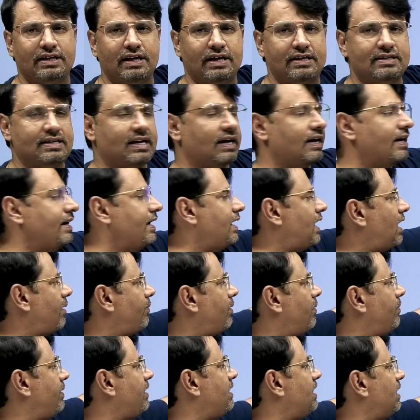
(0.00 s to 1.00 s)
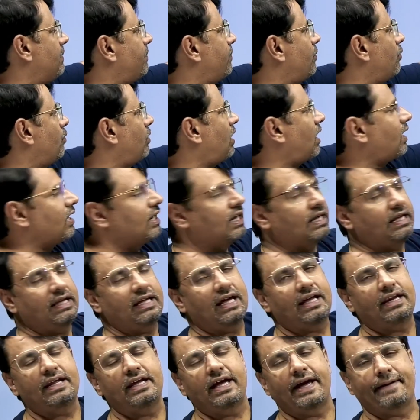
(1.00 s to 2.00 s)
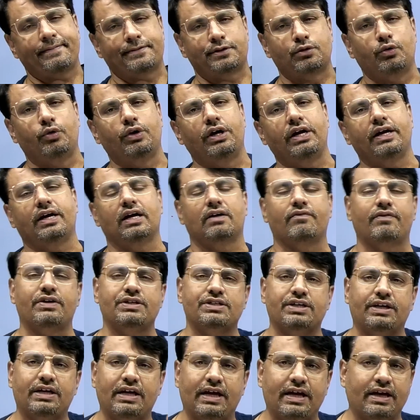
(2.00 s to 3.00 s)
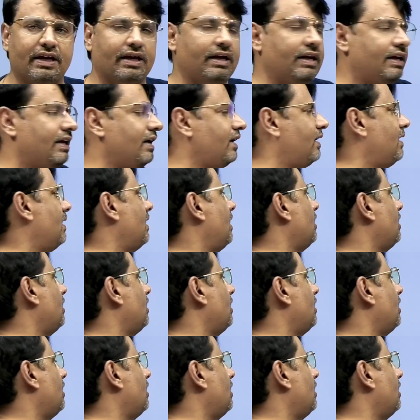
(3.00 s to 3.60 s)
Now, we need to prove whether this series is absolutely convergent or not.